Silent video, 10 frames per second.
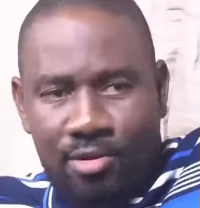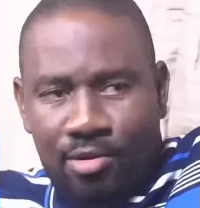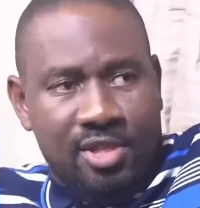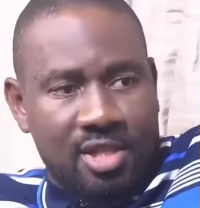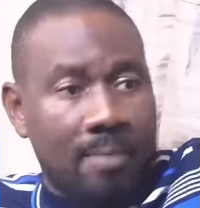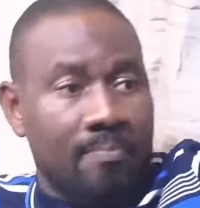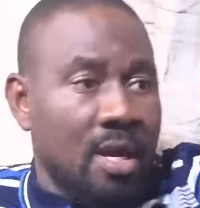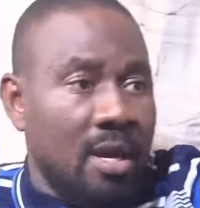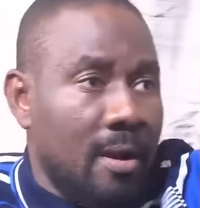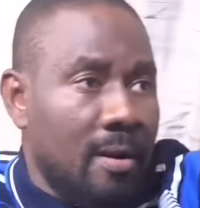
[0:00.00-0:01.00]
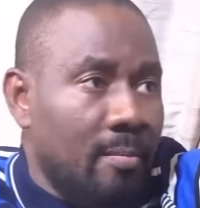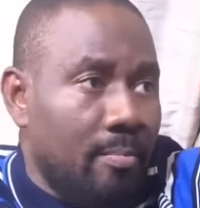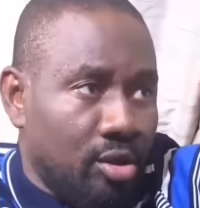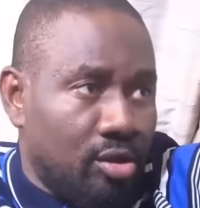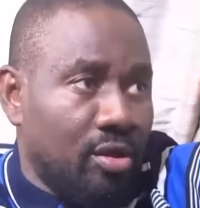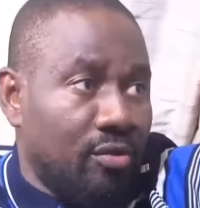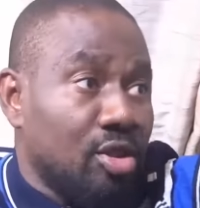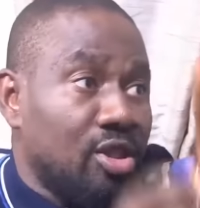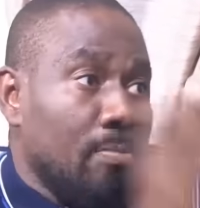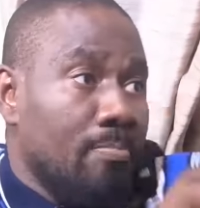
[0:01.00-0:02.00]
I'm not going to reason her. But,
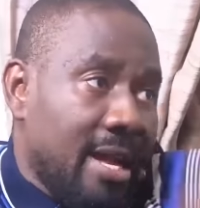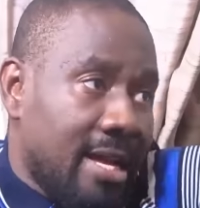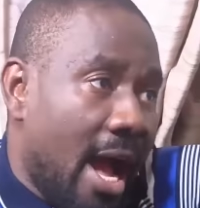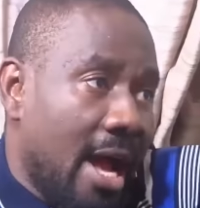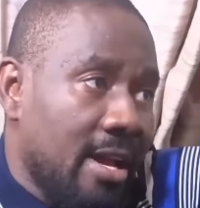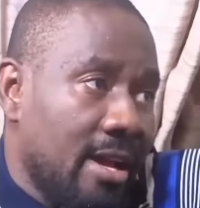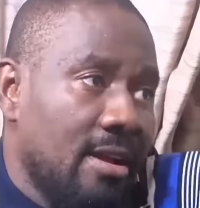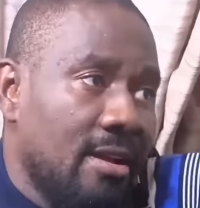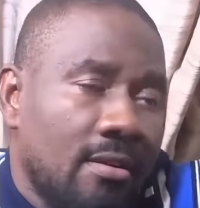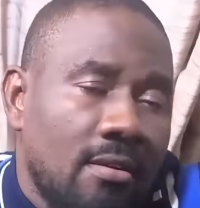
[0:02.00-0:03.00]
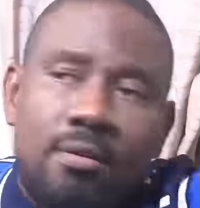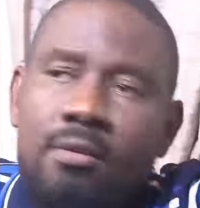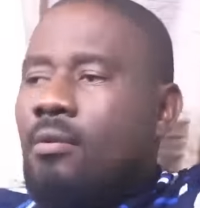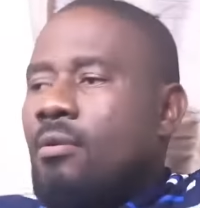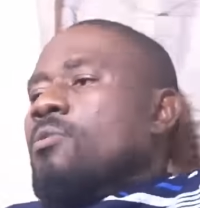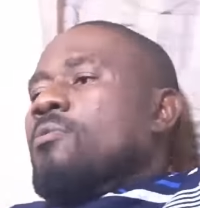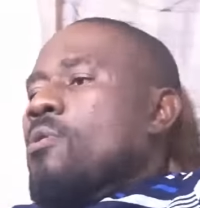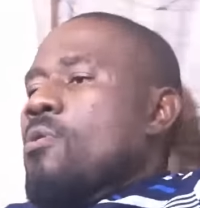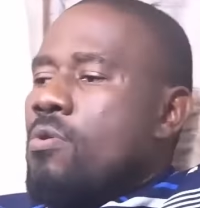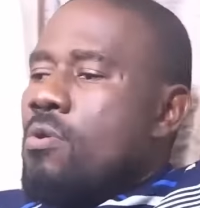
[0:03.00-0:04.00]
those not my guy, eh?
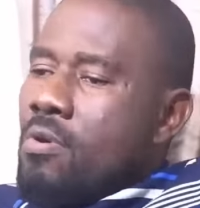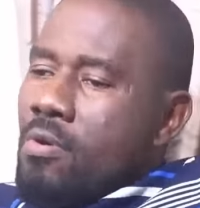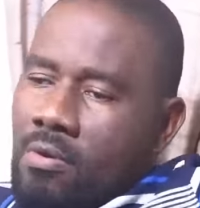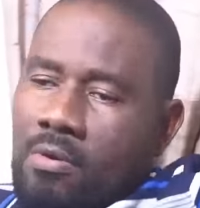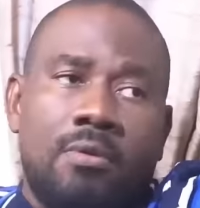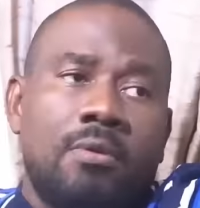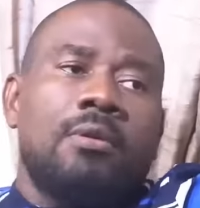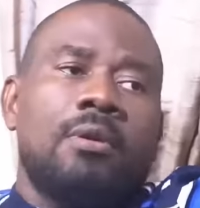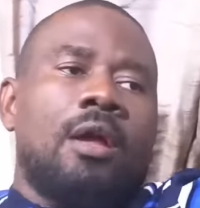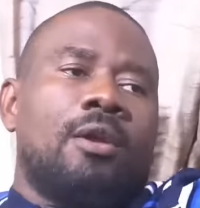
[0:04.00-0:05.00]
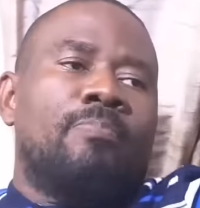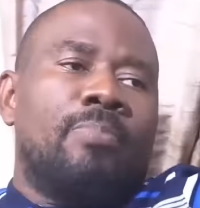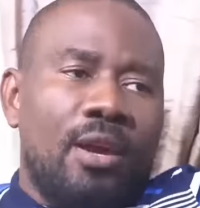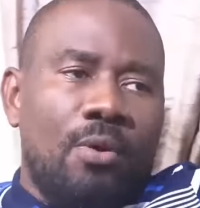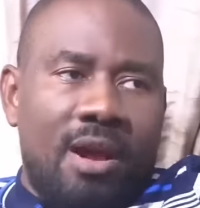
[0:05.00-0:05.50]
Okay. I don't play